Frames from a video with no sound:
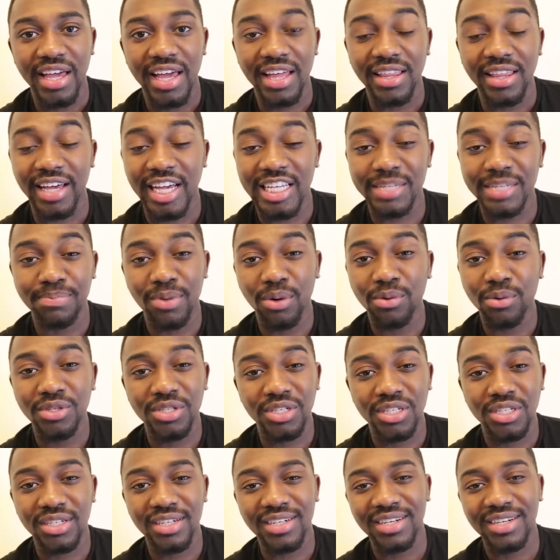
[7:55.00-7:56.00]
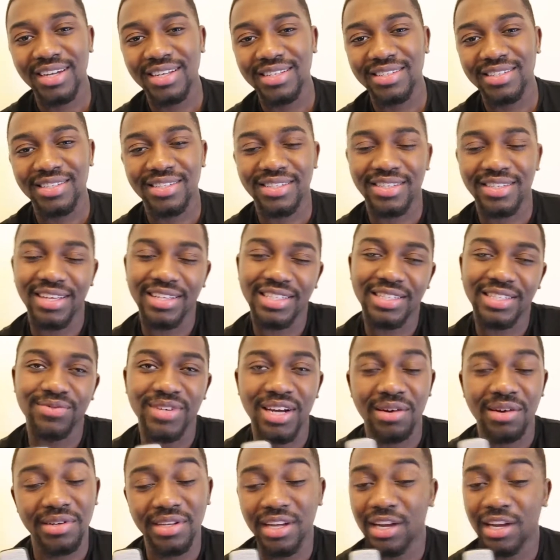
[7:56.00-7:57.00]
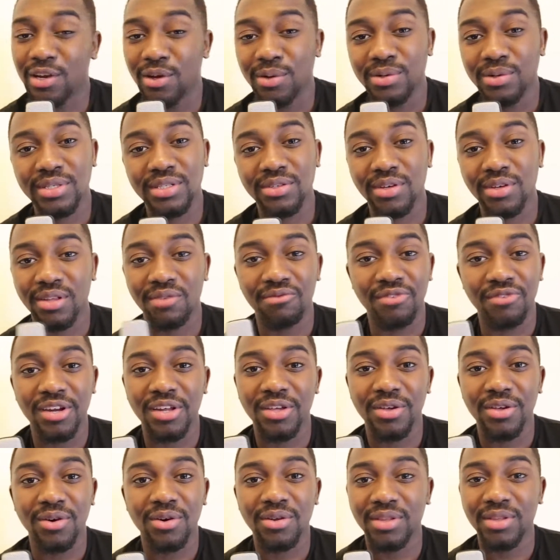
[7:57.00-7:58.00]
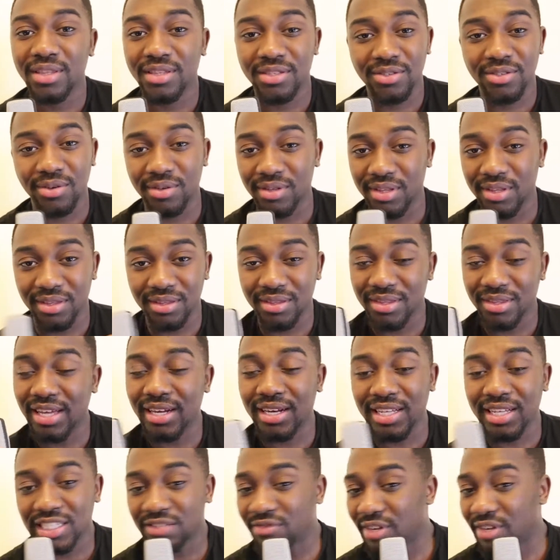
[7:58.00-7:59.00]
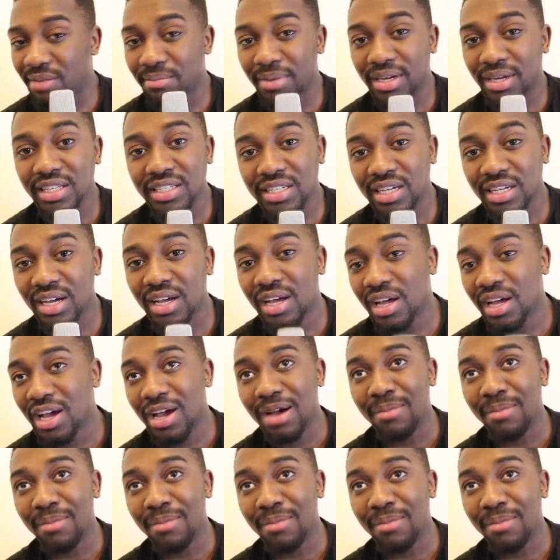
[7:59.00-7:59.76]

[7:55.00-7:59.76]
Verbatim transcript: The exposure, it's it's very close on the video, so that doesn't really matter.